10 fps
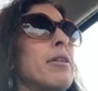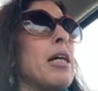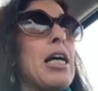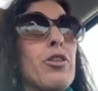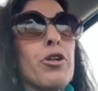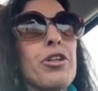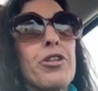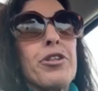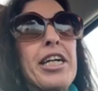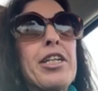and look at
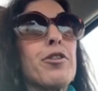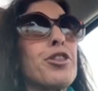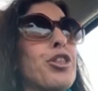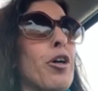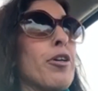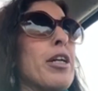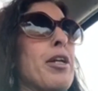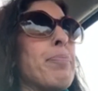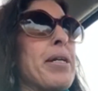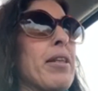their natal chart and be